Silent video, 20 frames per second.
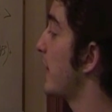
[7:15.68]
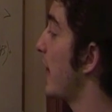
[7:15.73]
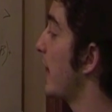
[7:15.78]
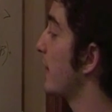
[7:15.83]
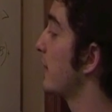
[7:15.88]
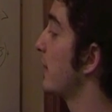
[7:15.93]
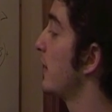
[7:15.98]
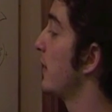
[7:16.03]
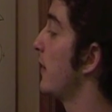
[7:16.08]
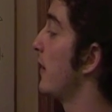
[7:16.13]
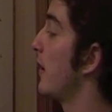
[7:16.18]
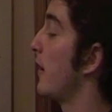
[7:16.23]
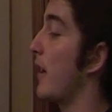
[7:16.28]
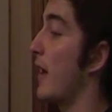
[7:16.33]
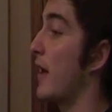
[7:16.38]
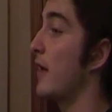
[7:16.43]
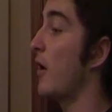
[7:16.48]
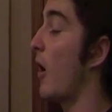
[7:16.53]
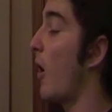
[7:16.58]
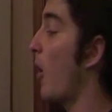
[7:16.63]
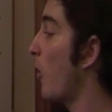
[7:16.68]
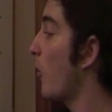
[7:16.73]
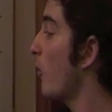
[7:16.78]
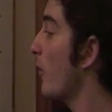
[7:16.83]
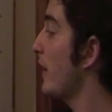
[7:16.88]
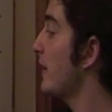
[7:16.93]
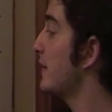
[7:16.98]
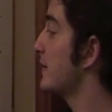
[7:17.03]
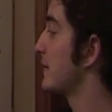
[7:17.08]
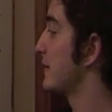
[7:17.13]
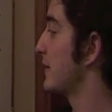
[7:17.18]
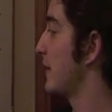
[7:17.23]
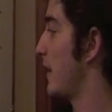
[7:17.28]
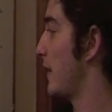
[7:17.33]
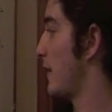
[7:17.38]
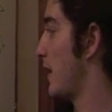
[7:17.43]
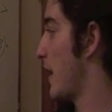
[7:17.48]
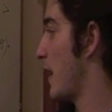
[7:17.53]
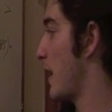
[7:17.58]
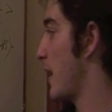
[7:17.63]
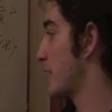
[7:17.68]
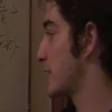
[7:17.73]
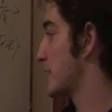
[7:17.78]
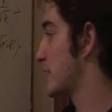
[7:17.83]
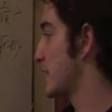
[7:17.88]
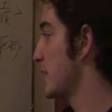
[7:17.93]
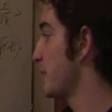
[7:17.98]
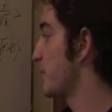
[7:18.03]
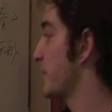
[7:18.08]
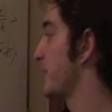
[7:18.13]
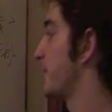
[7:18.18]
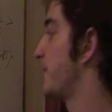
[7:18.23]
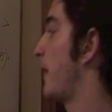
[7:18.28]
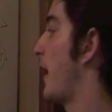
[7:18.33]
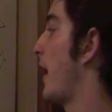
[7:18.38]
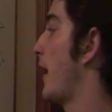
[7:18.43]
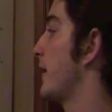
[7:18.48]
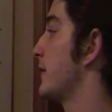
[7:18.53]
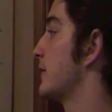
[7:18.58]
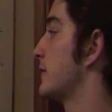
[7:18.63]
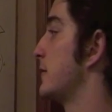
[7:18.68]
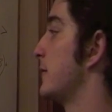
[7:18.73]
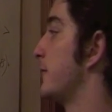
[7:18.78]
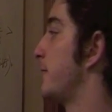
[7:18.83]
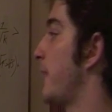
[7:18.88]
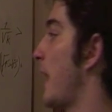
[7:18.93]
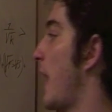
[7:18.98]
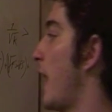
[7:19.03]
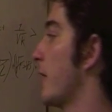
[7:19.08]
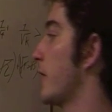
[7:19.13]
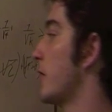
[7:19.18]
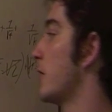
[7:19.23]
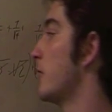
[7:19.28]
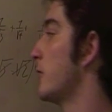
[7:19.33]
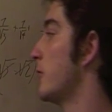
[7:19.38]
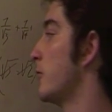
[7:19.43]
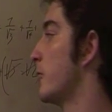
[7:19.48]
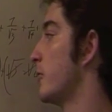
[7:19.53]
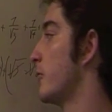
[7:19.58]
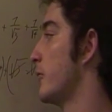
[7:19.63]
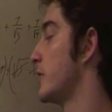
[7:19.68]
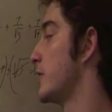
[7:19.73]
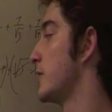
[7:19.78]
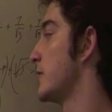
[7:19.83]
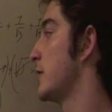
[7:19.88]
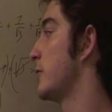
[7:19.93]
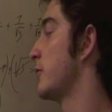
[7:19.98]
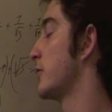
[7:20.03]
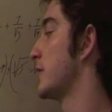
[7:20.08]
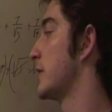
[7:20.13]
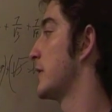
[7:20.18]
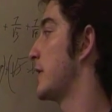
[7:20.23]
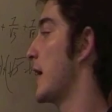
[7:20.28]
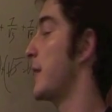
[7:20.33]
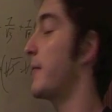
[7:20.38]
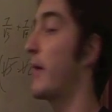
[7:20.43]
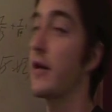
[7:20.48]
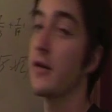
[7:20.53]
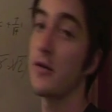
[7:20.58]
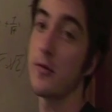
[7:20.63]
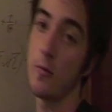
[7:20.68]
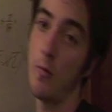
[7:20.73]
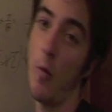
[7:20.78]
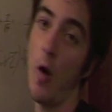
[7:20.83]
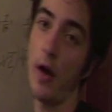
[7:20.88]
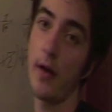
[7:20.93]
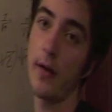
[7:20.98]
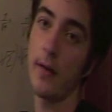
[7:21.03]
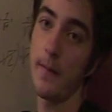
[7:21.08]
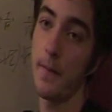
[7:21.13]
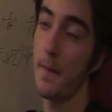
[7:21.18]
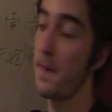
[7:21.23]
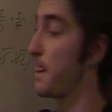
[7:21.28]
that it always simplifies the value, which is equal to k minus 1.